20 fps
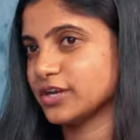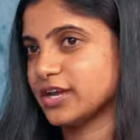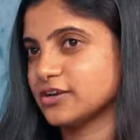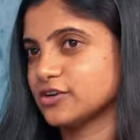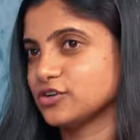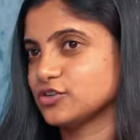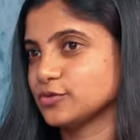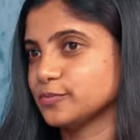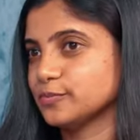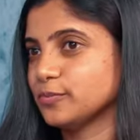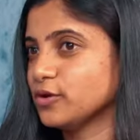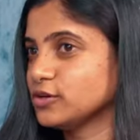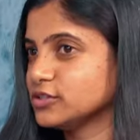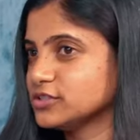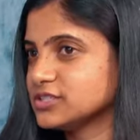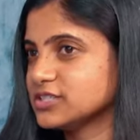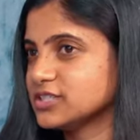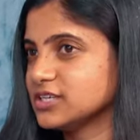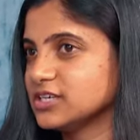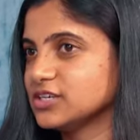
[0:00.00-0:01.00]
get into
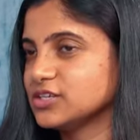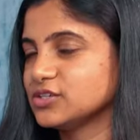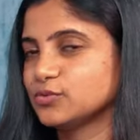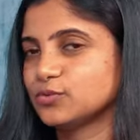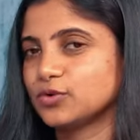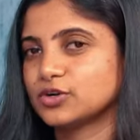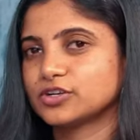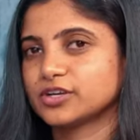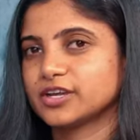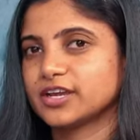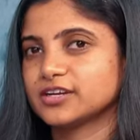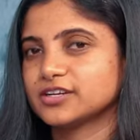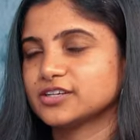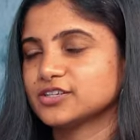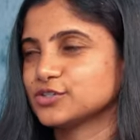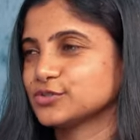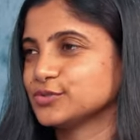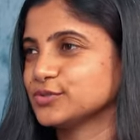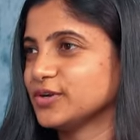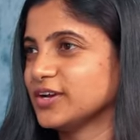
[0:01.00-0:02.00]
policy, you want to get
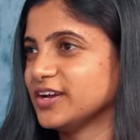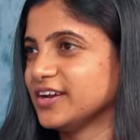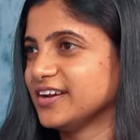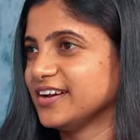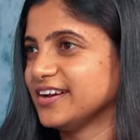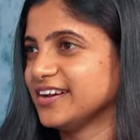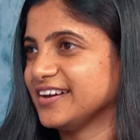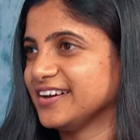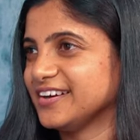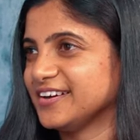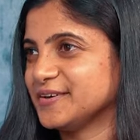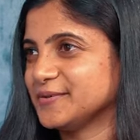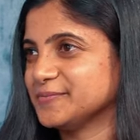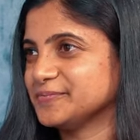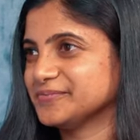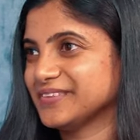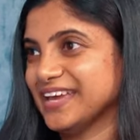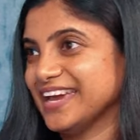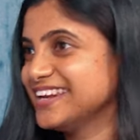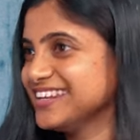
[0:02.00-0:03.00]
into
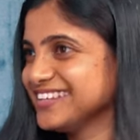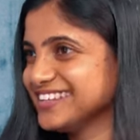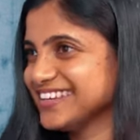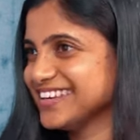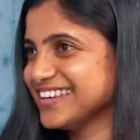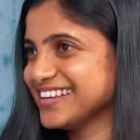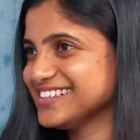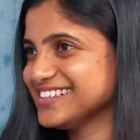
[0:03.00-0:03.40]
um, anything